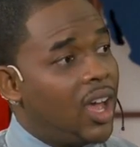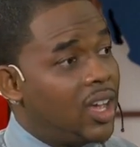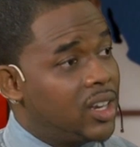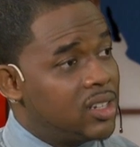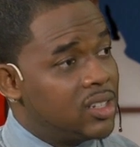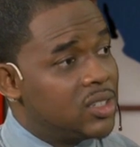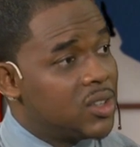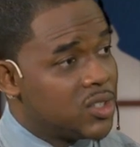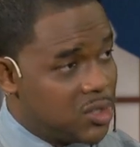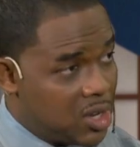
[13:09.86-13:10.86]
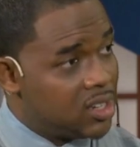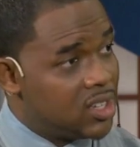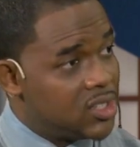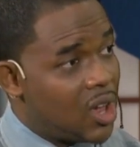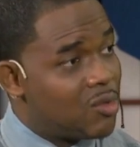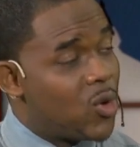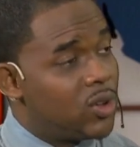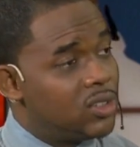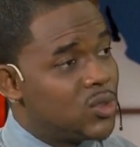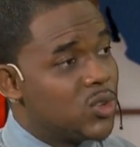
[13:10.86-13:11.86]
And studies have
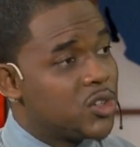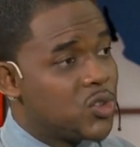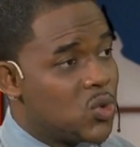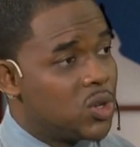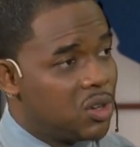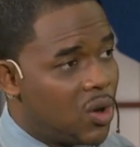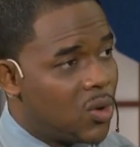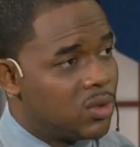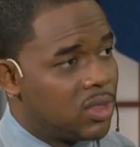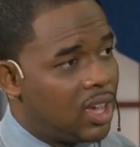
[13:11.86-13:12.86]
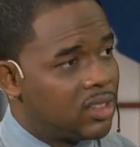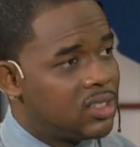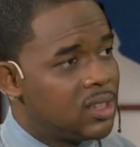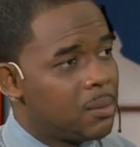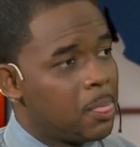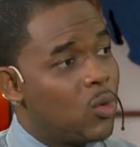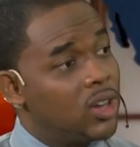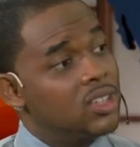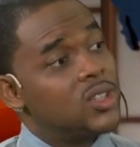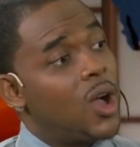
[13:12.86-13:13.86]
also shown now that
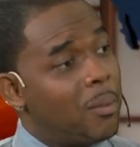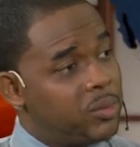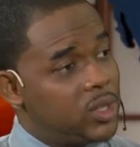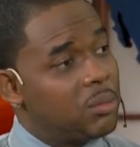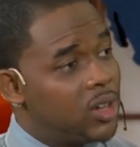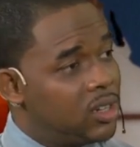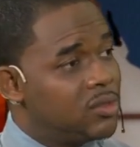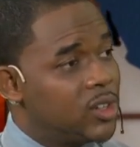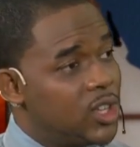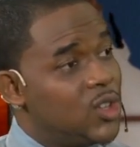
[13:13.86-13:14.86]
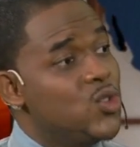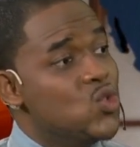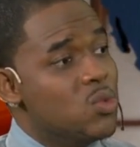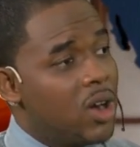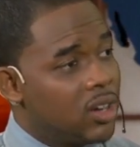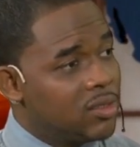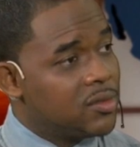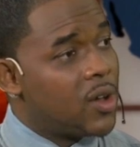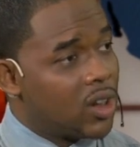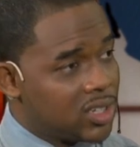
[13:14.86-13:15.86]
what is optimal for the human
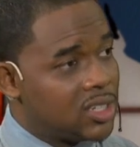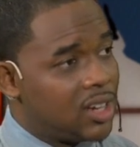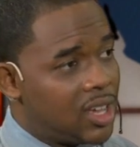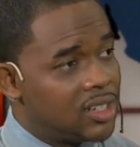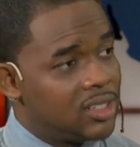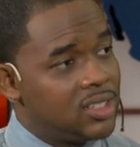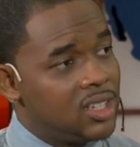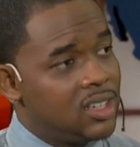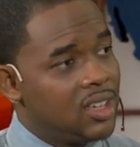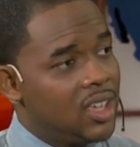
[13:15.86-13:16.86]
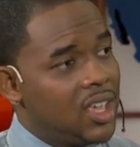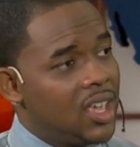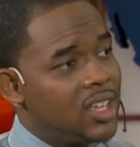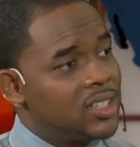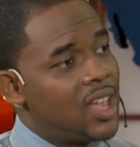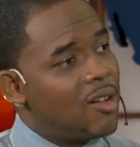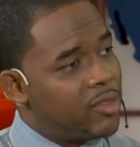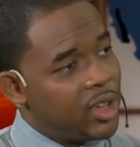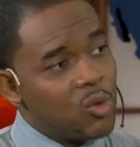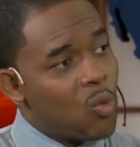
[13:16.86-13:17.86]
functionality is
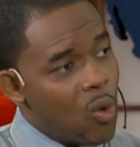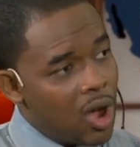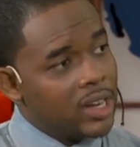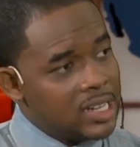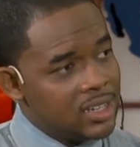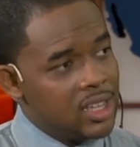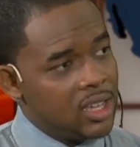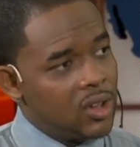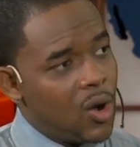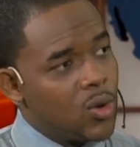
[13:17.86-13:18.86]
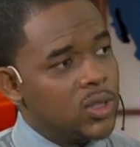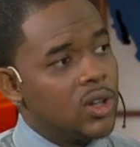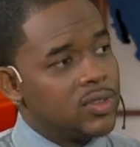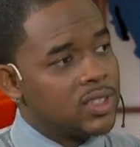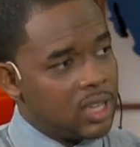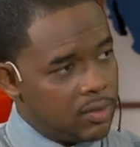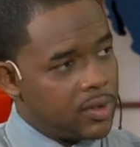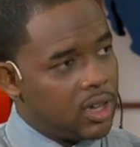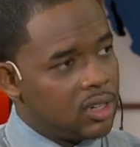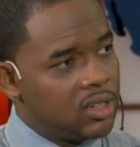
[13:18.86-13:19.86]
having 1 day out of
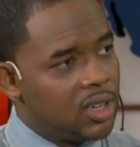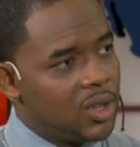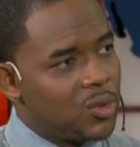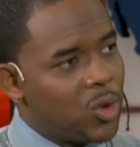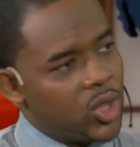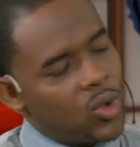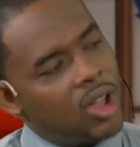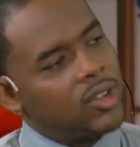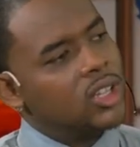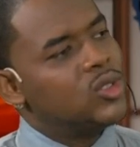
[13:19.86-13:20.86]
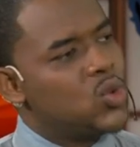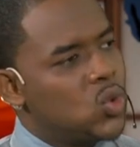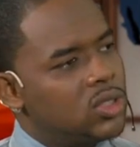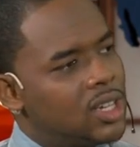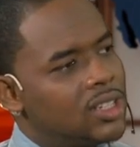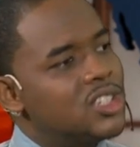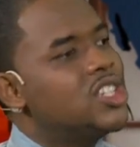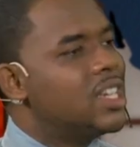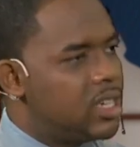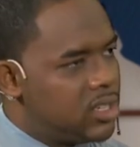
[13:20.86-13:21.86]
7 where you have a total
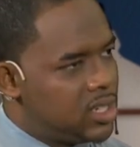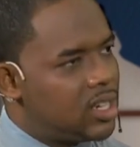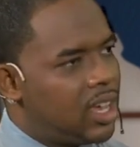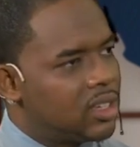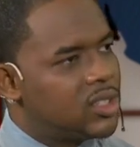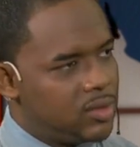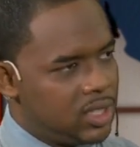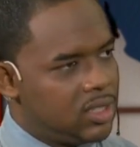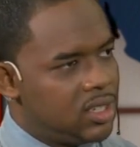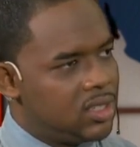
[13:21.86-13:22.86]
change in activities.